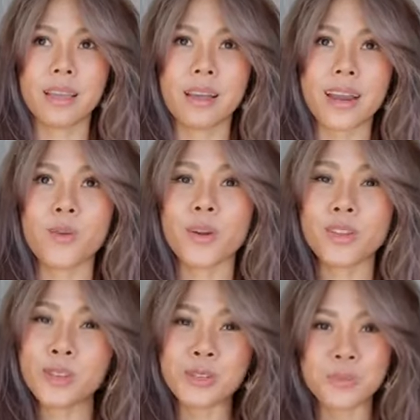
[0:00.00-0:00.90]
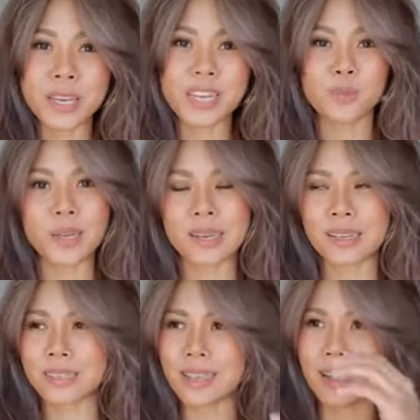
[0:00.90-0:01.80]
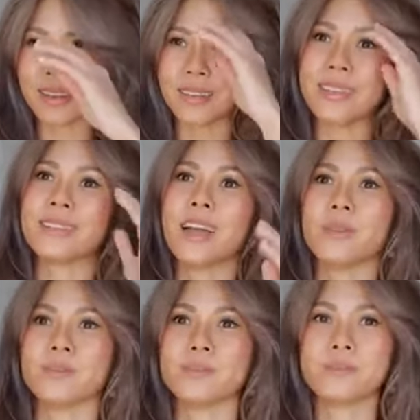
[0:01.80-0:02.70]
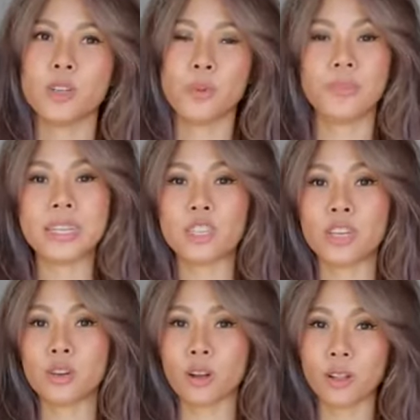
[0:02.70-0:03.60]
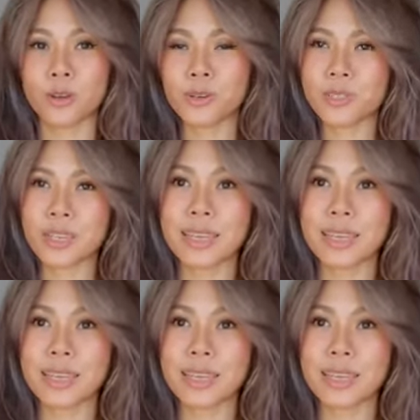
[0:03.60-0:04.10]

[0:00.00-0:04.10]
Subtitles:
I don't want to use bleach because it's not, you're bleaching your clothes.